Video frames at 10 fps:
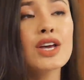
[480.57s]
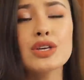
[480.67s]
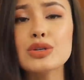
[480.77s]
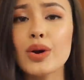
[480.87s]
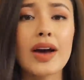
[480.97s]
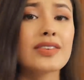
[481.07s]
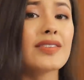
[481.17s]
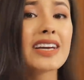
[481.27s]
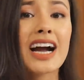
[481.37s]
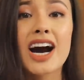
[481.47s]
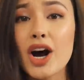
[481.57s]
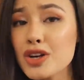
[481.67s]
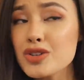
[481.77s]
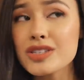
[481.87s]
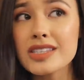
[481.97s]
You don't have to have like
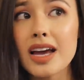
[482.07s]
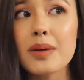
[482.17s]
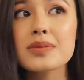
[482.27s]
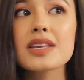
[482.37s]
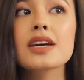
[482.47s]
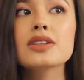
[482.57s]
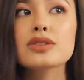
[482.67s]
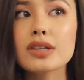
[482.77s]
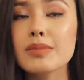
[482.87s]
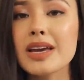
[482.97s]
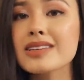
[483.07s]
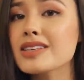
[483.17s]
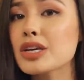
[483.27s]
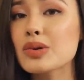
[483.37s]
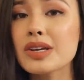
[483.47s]
100 steps to look
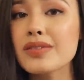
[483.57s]
amazing. You could